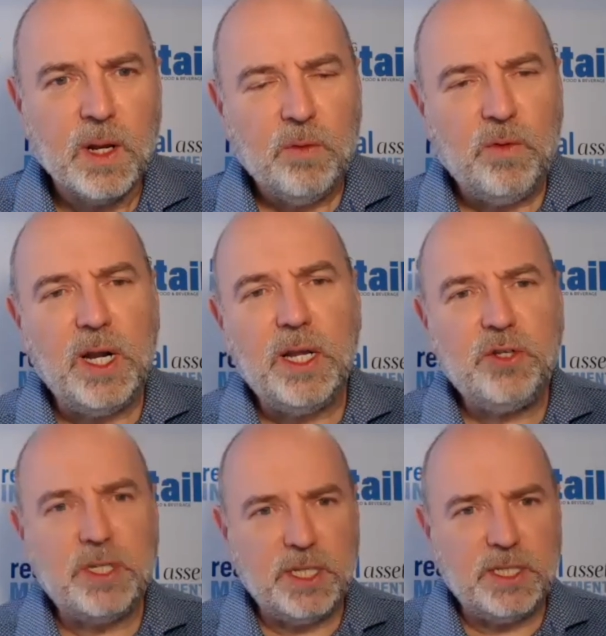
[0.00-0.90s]
Really
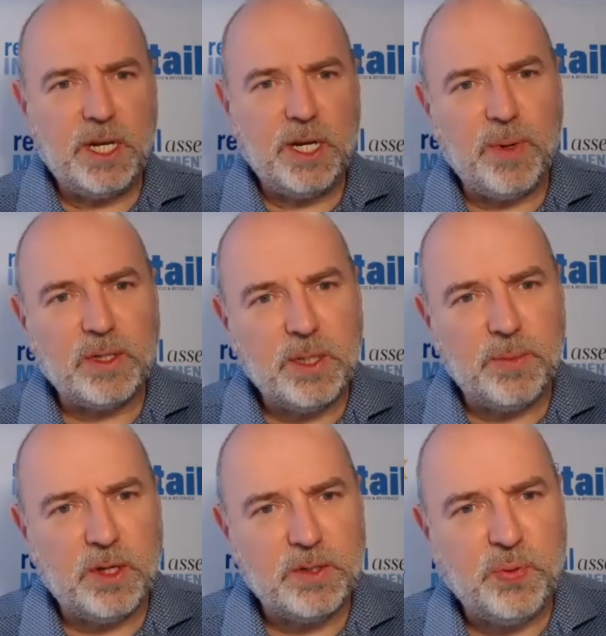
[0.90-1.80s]
interesting to hear about some
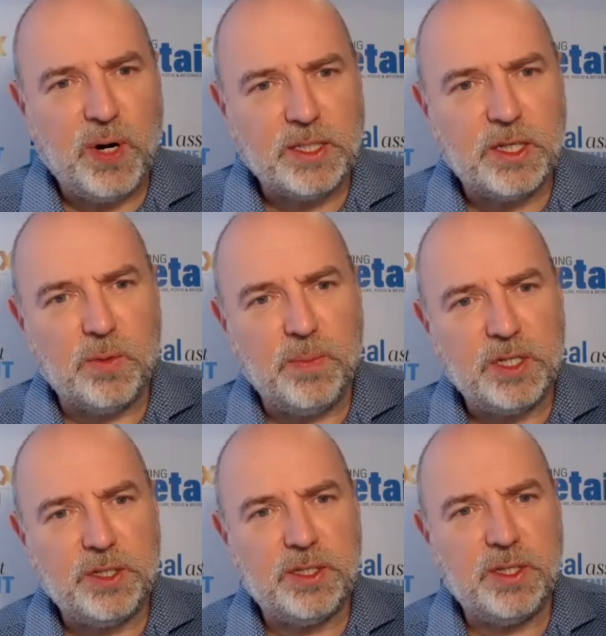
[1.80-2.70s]
of those practical
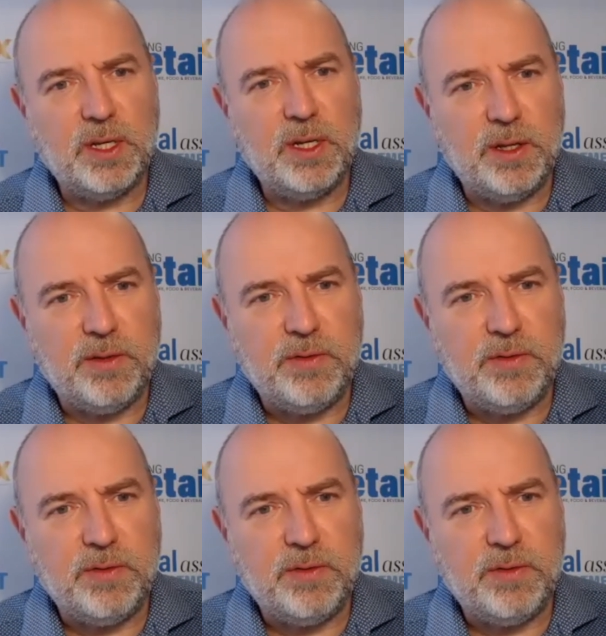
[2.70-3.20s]
measures that